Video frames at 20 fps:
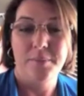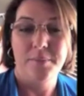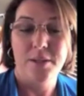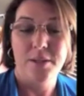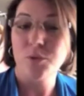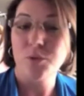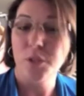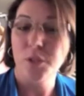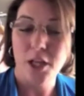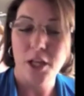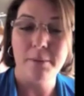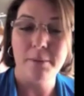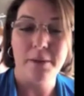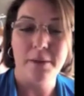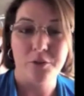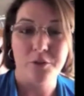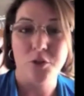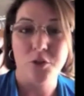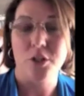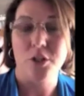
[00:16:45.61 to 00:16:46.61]
it's really all
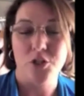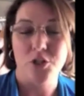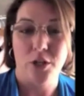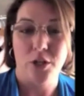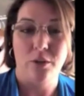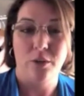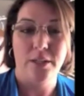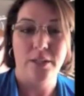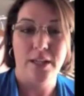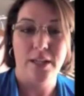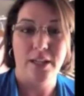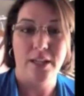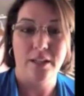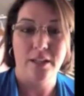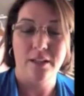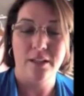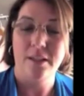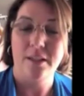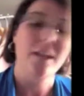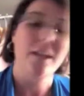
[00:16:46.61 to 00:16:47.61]
about the trunk show and
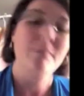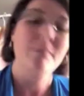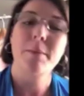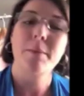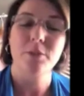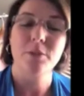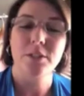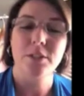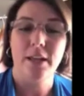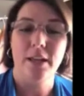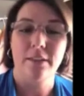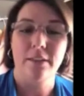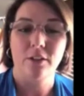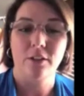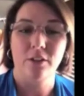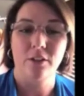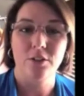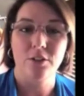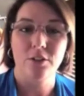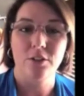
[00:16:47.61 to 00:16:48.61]
getting people
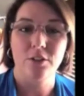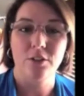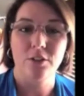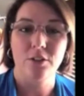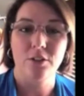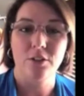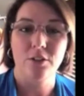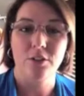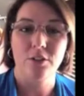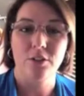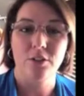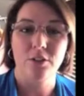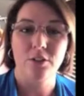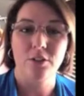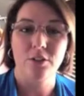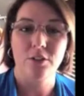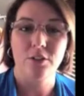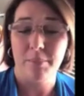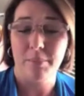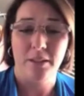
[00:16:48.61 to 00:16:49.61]
together to
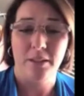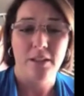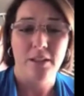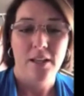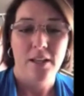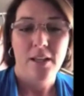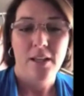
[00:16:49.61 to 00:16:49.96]
shop and